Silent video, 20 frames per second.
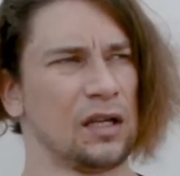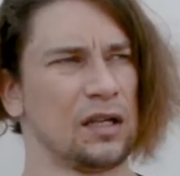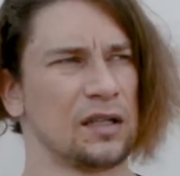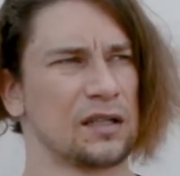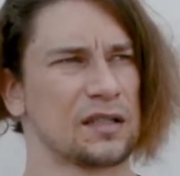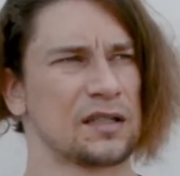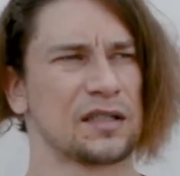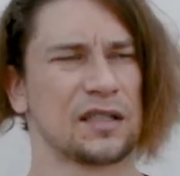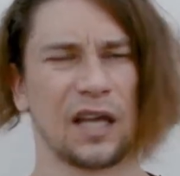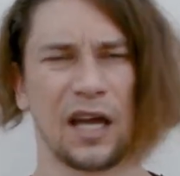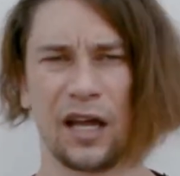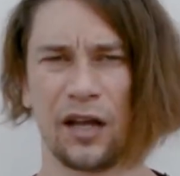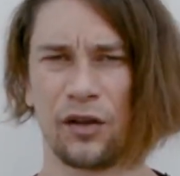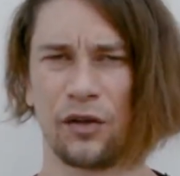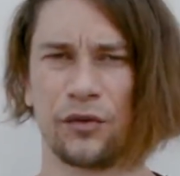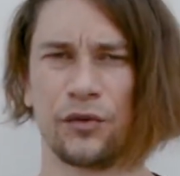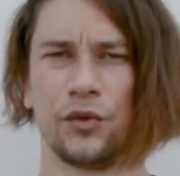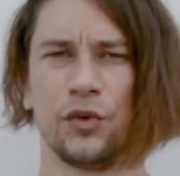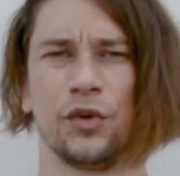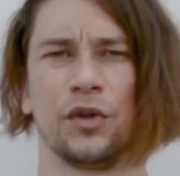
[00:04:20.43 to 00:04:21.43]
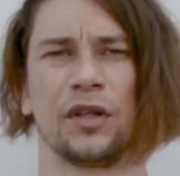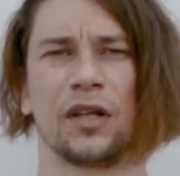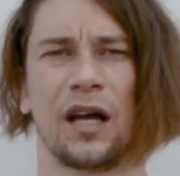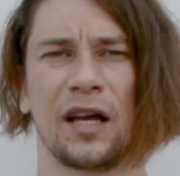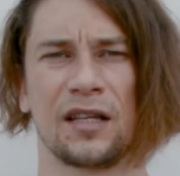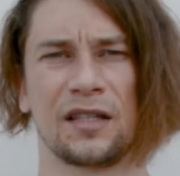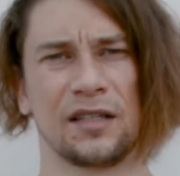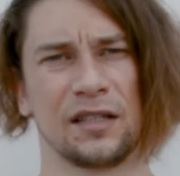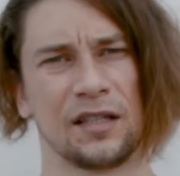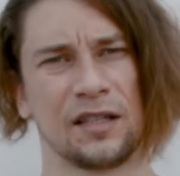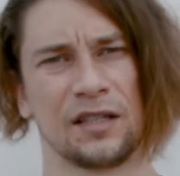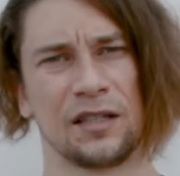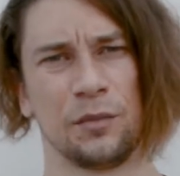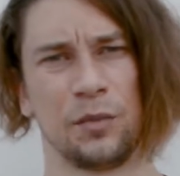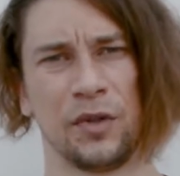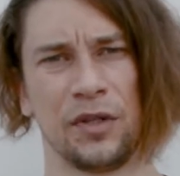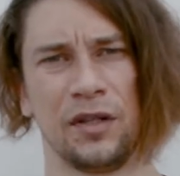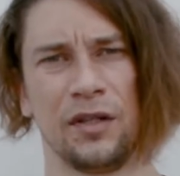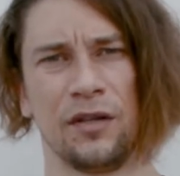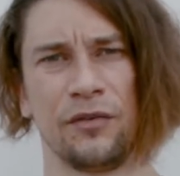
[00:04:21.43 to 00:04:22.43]
style of doing casting is a
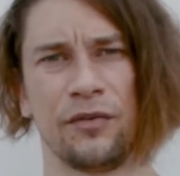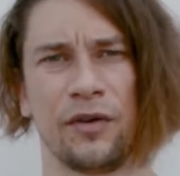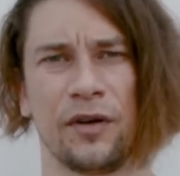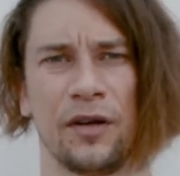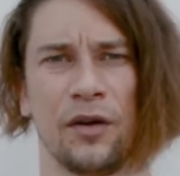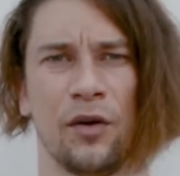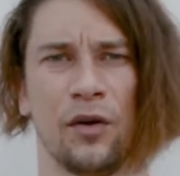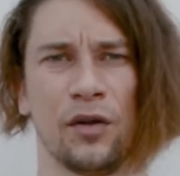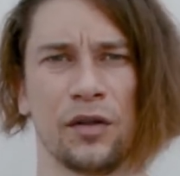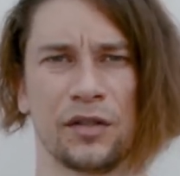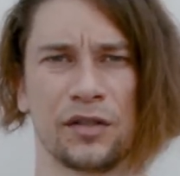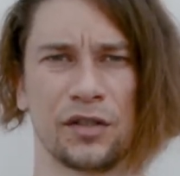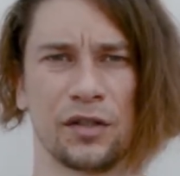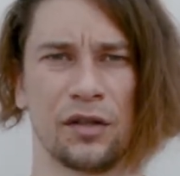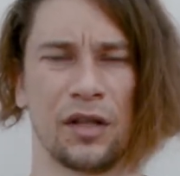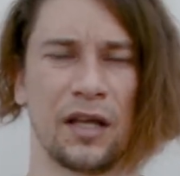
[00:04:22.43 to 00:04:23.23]
bit different also.